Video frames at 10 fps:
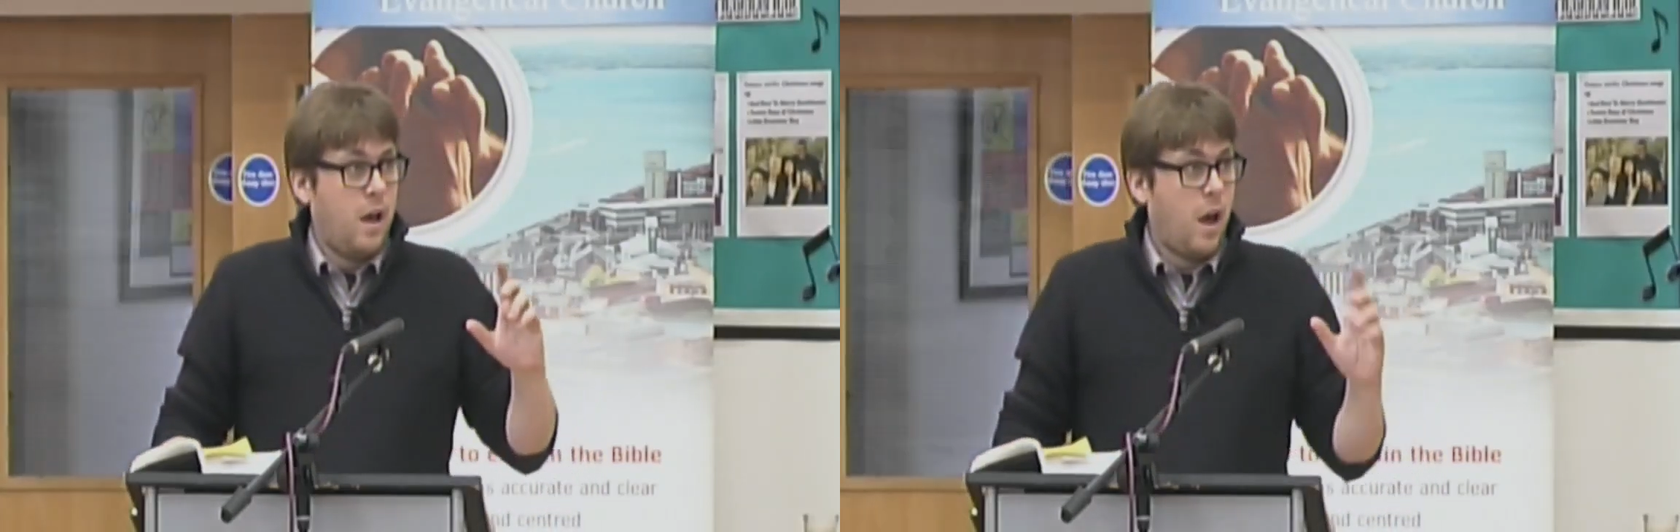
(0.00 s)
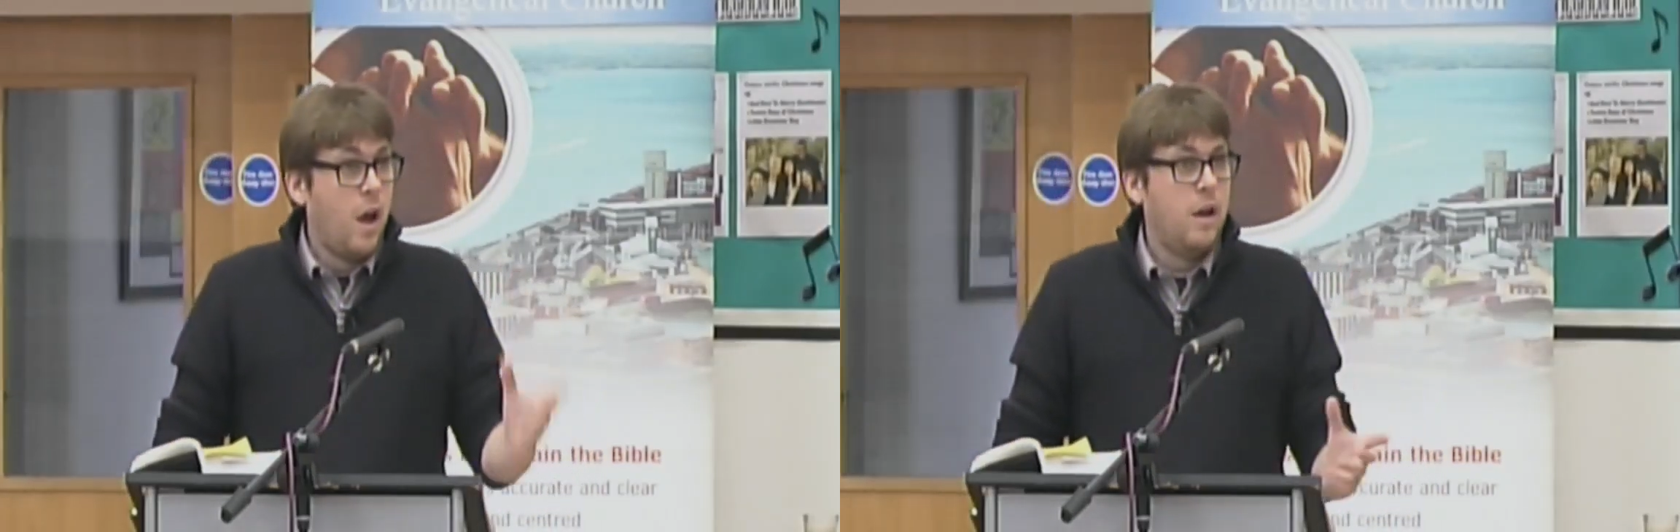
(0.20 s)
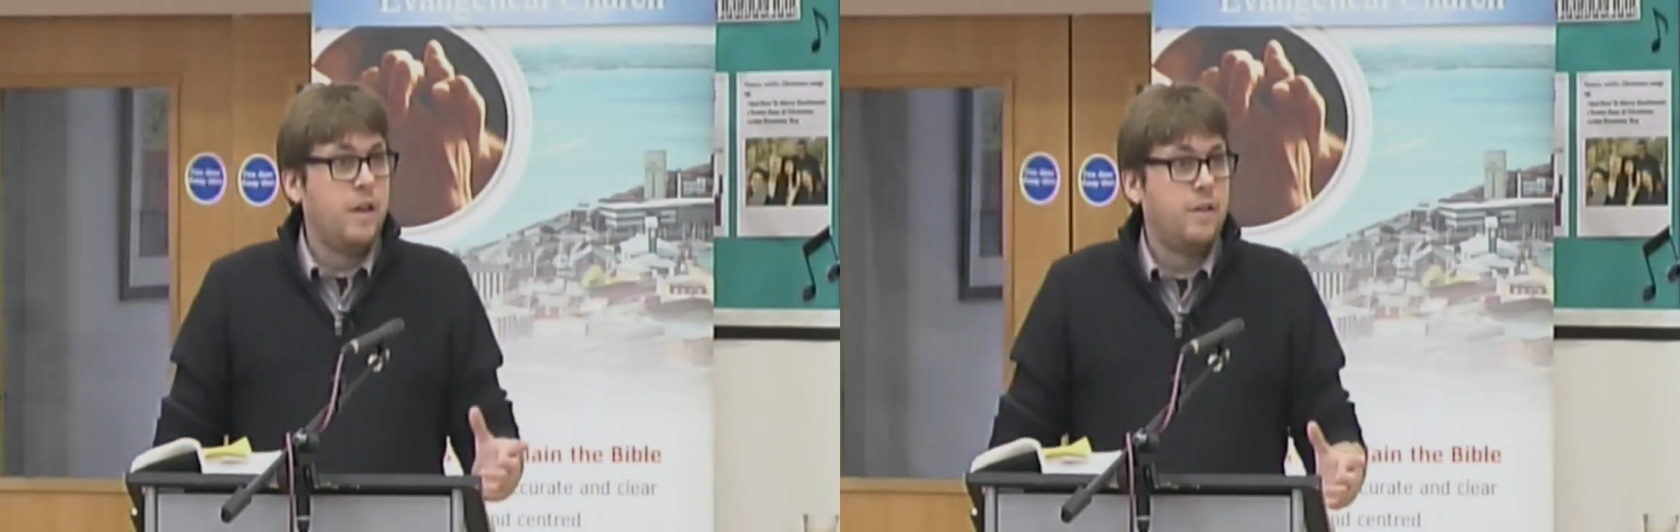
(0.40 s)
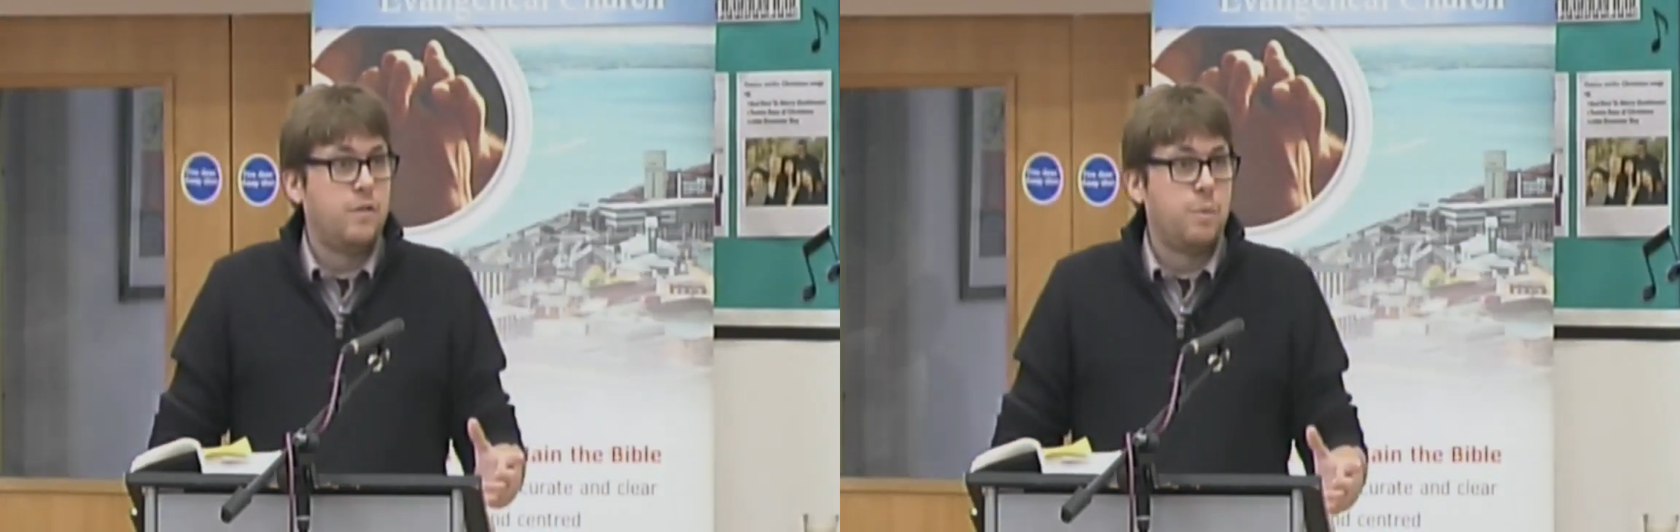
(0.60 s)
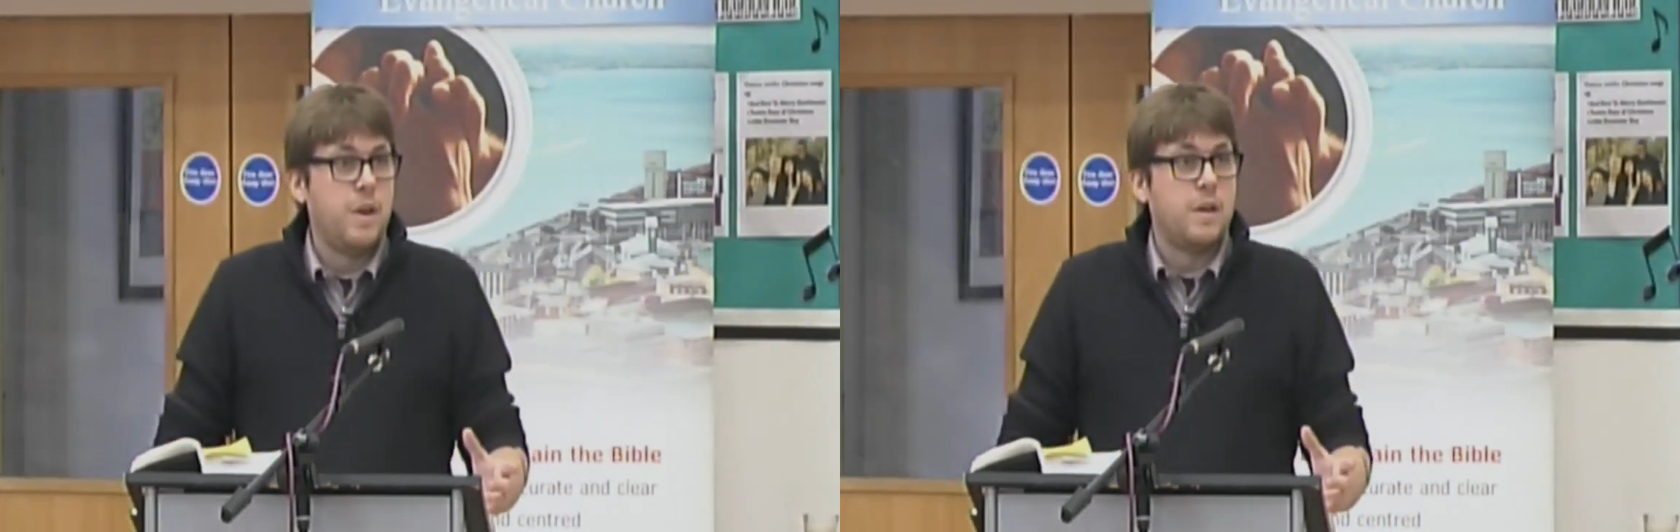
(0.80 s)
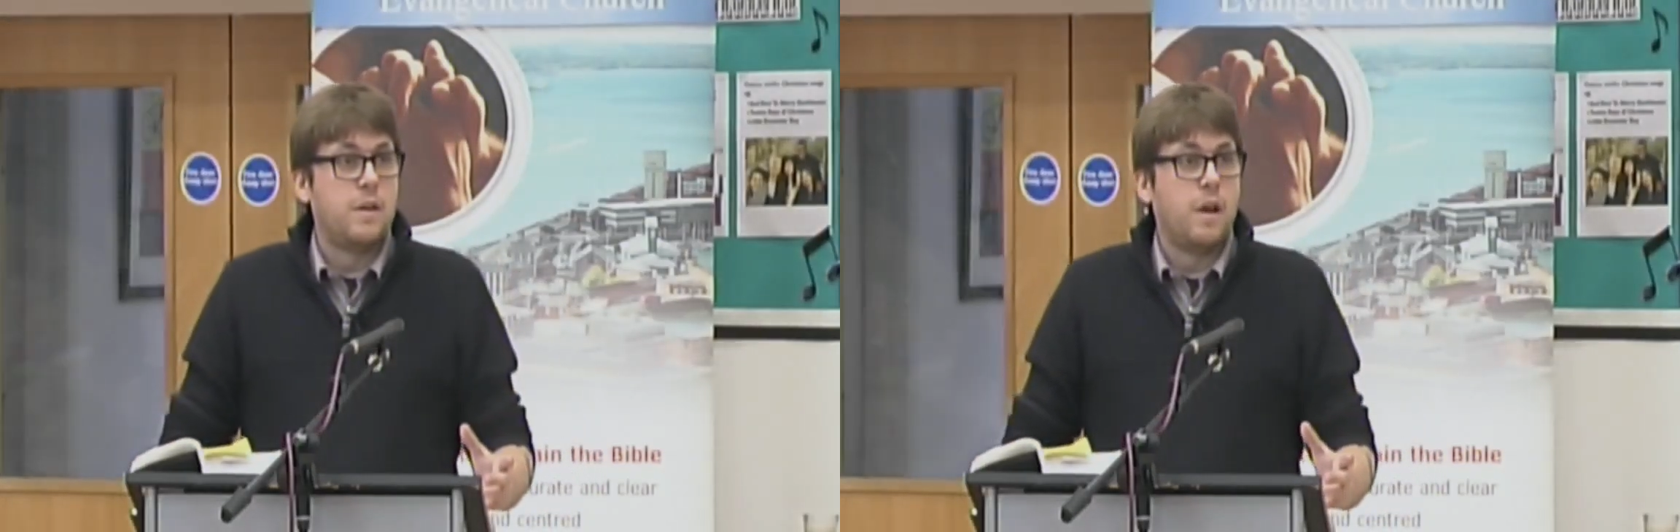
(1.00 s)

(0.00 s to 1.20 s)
earlier this week,